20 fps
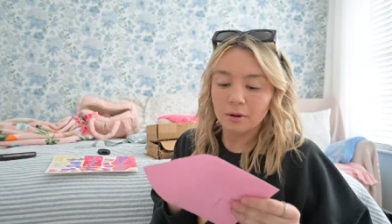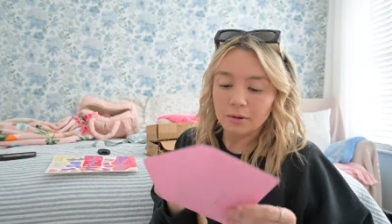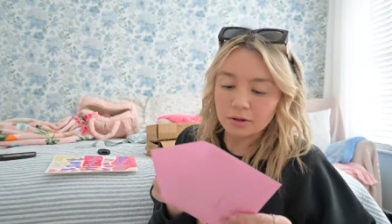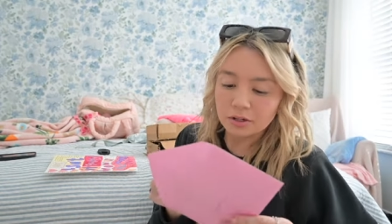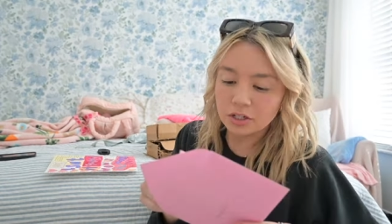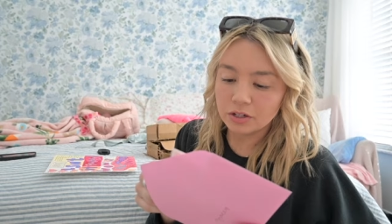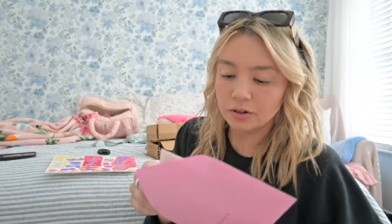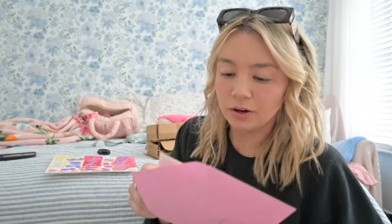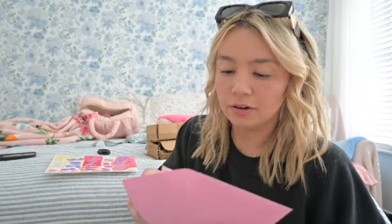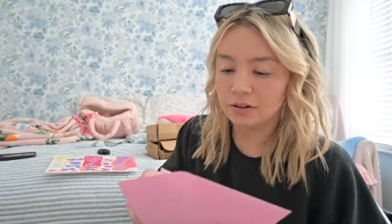
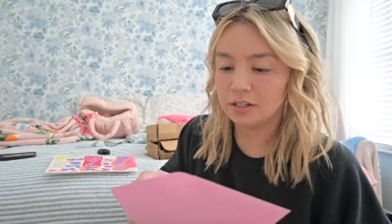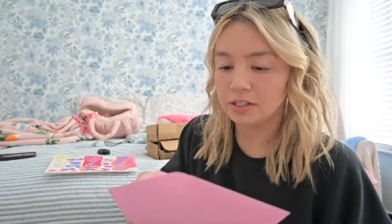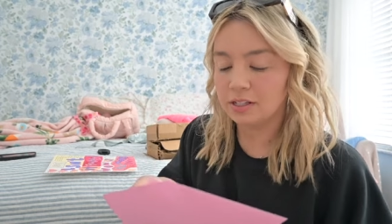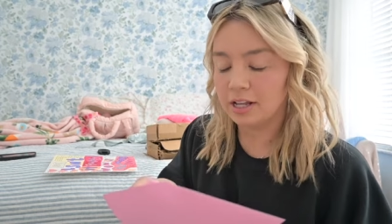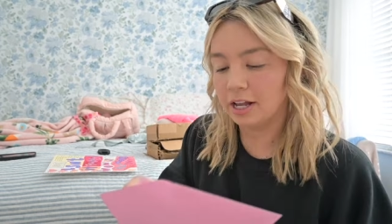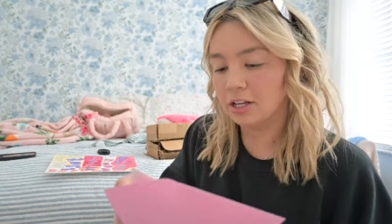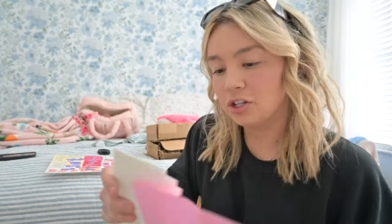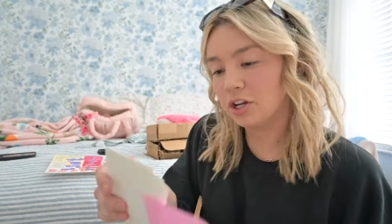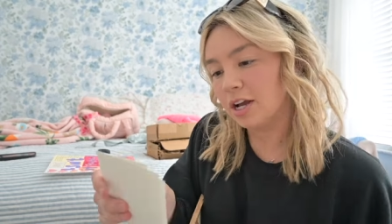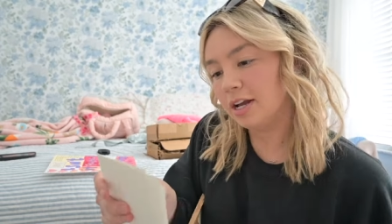She wrote
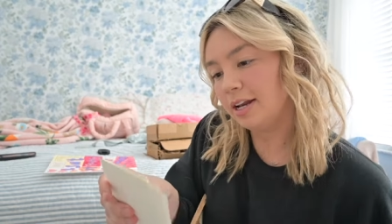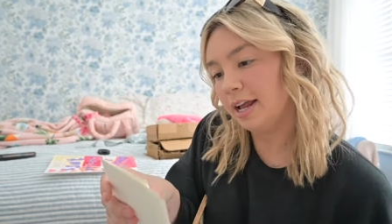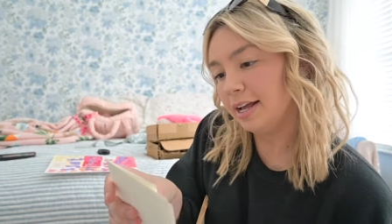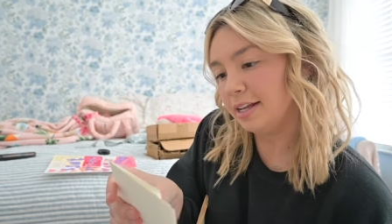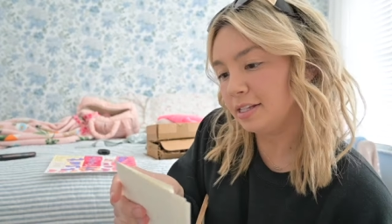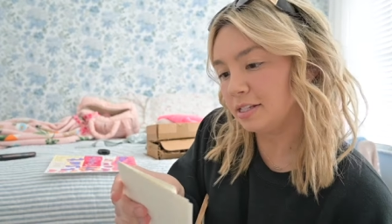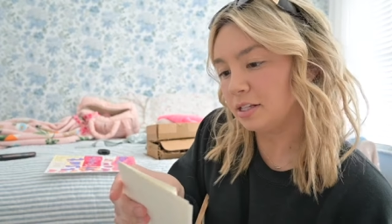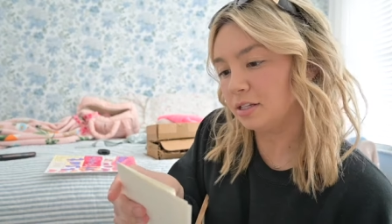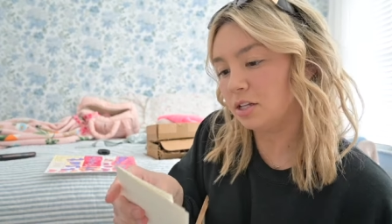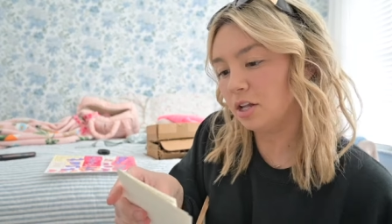such a
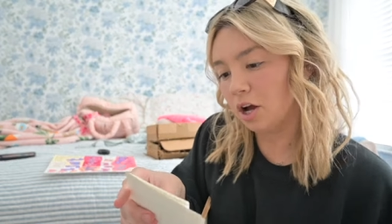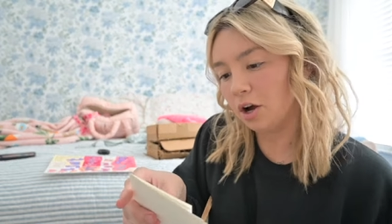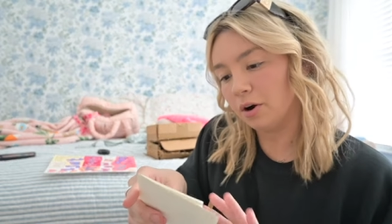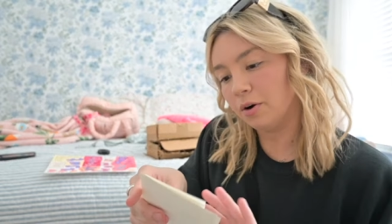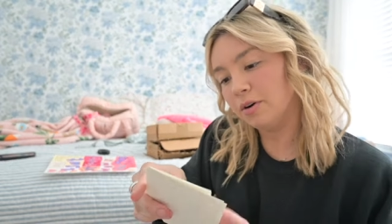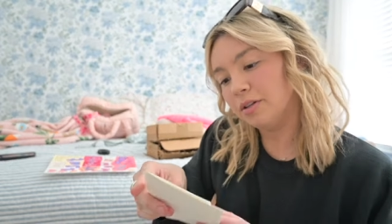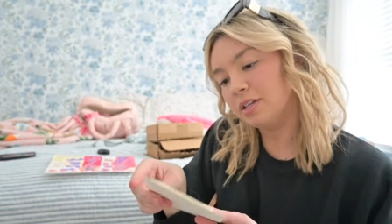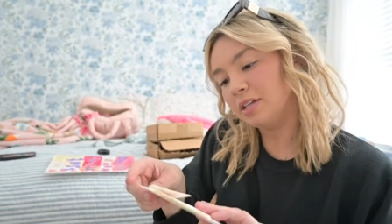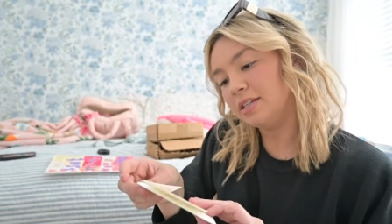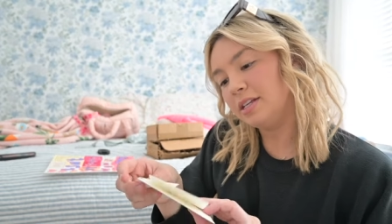nice
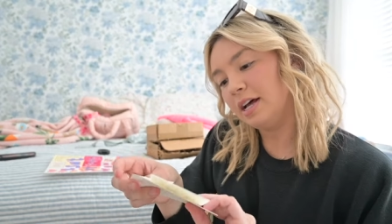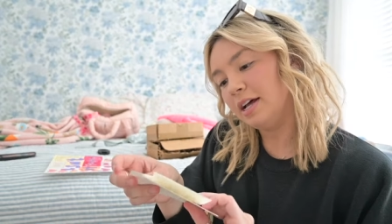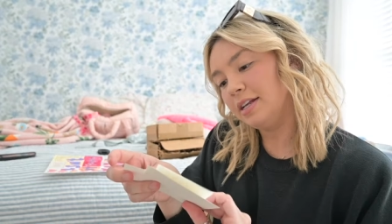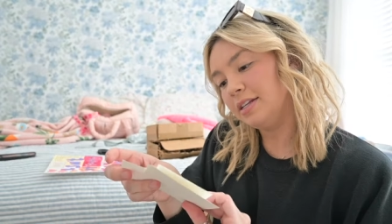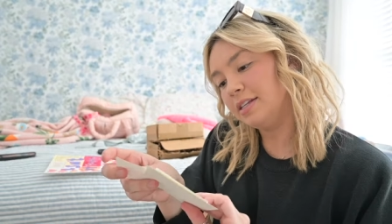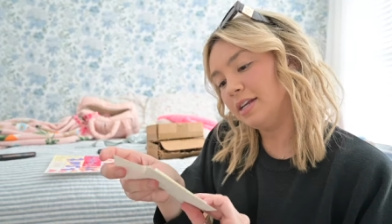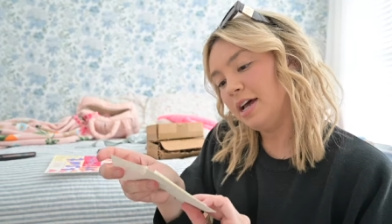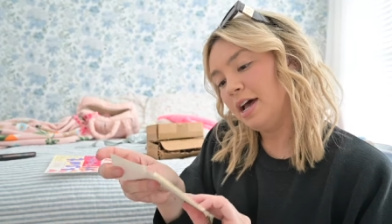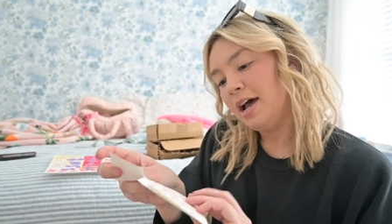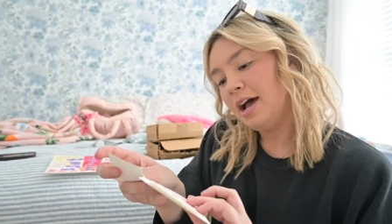note. It
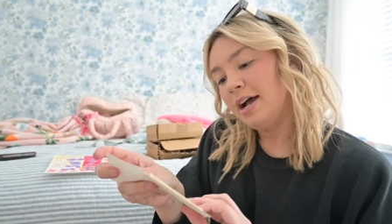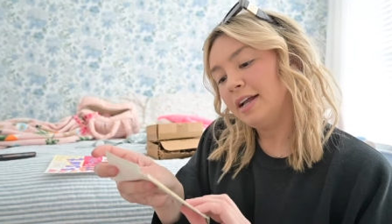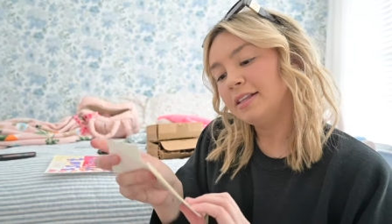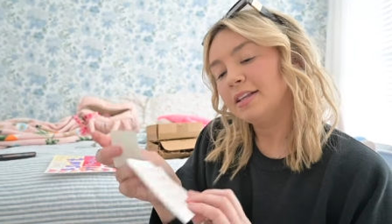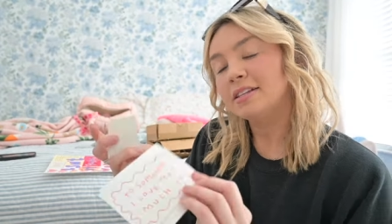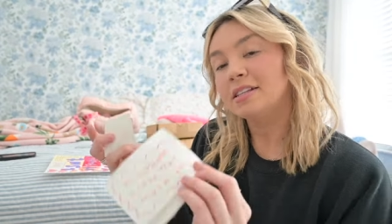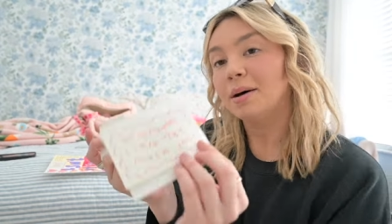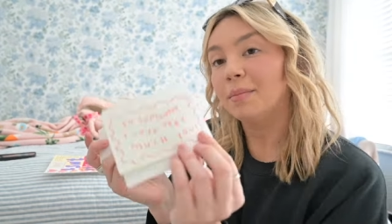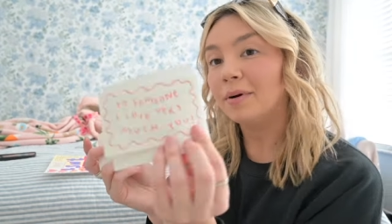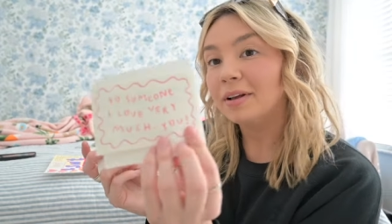says,
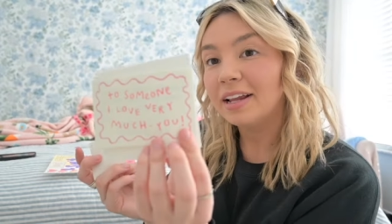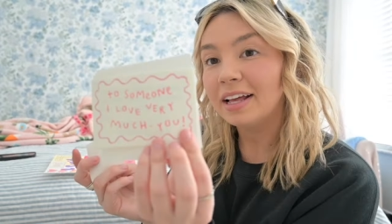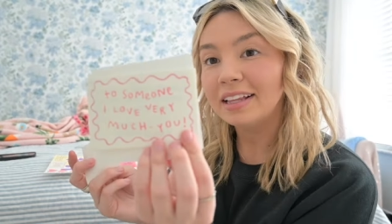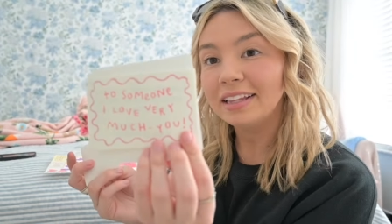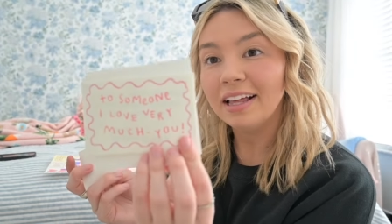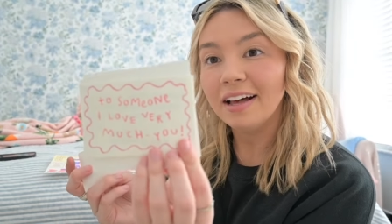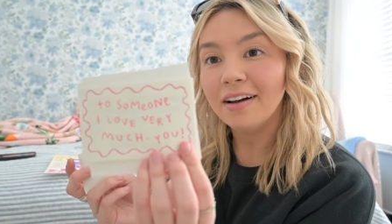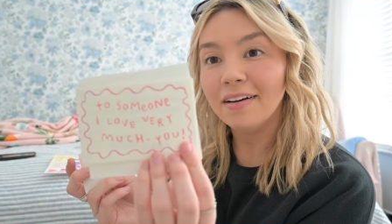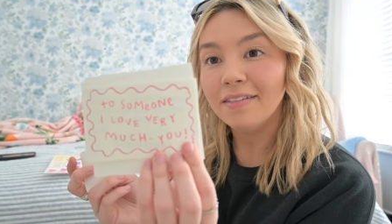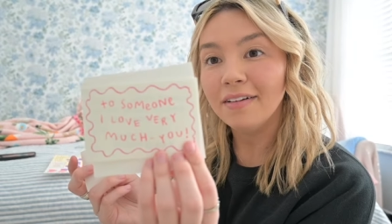someone I
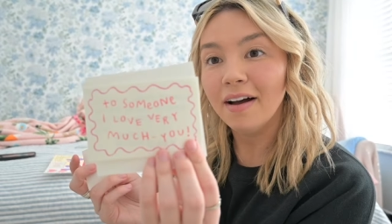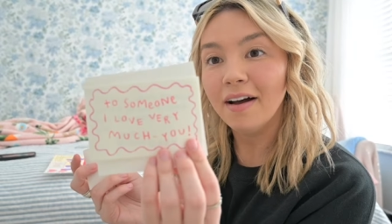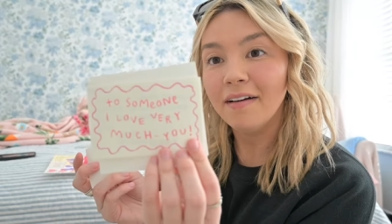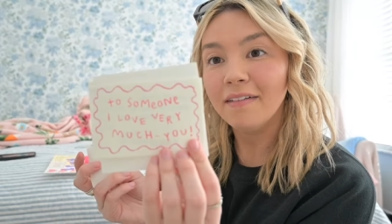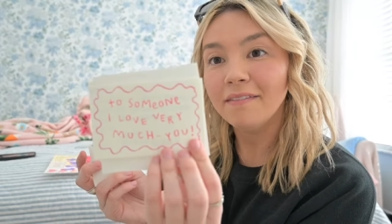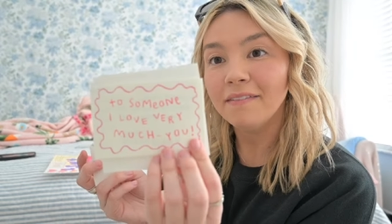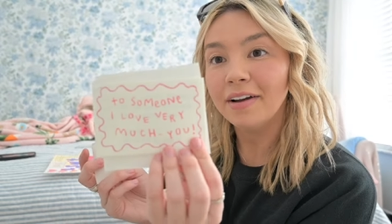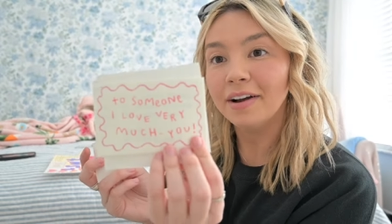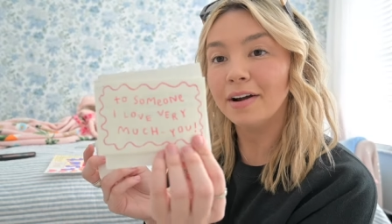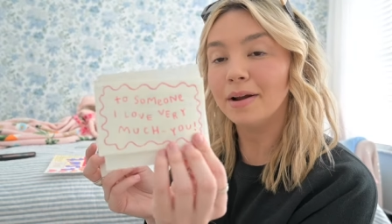love
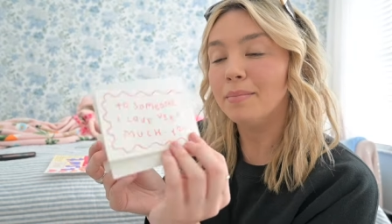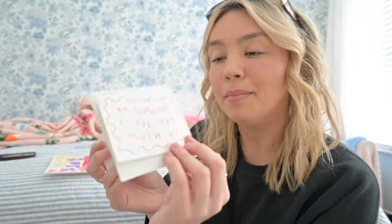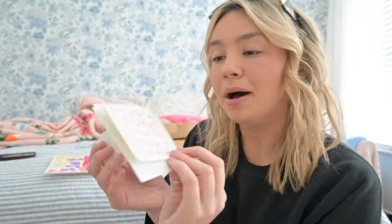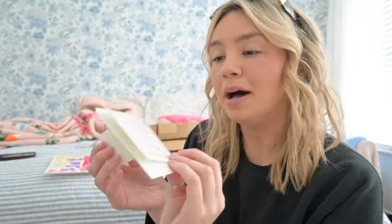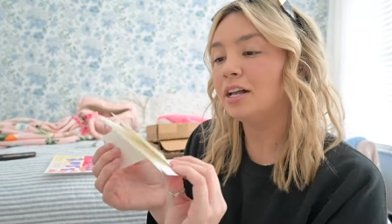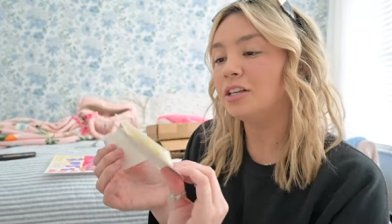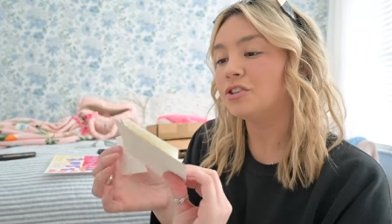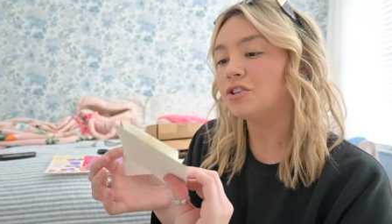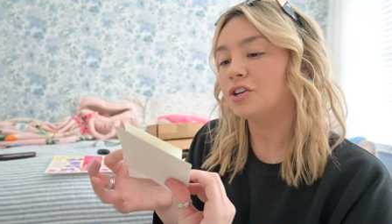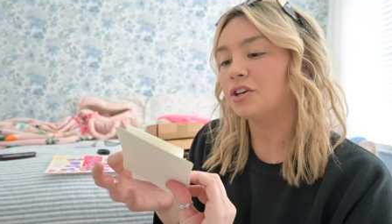very
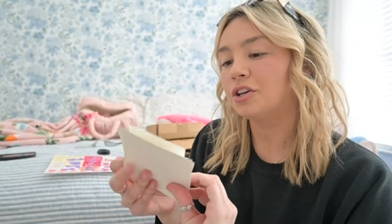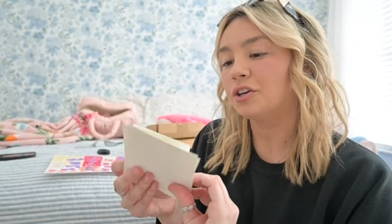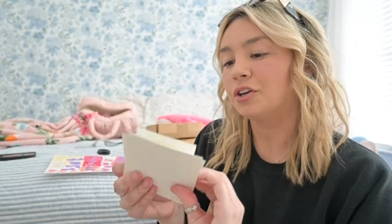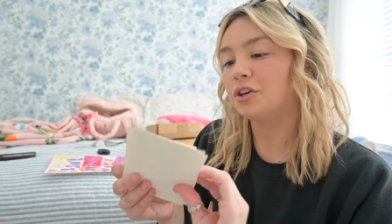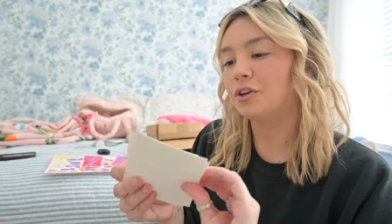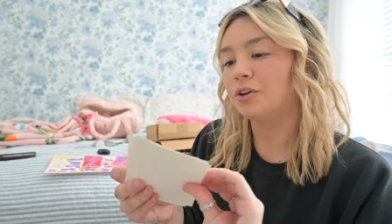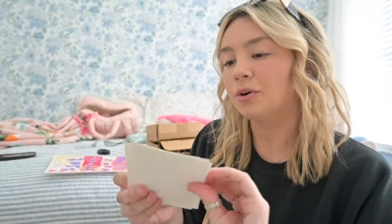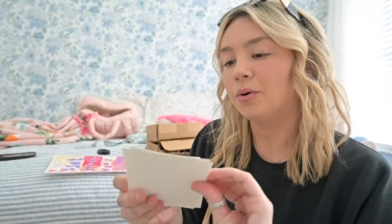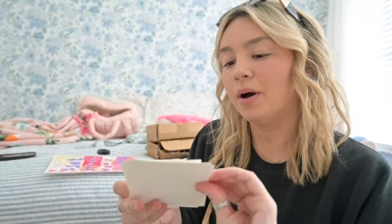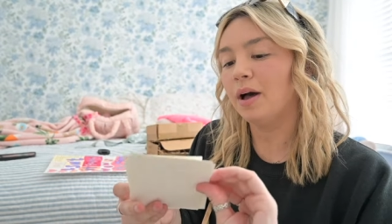much,
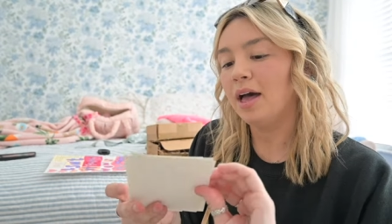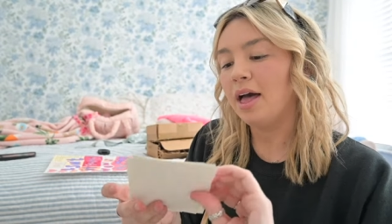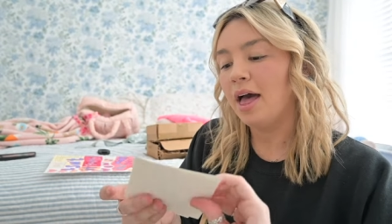you.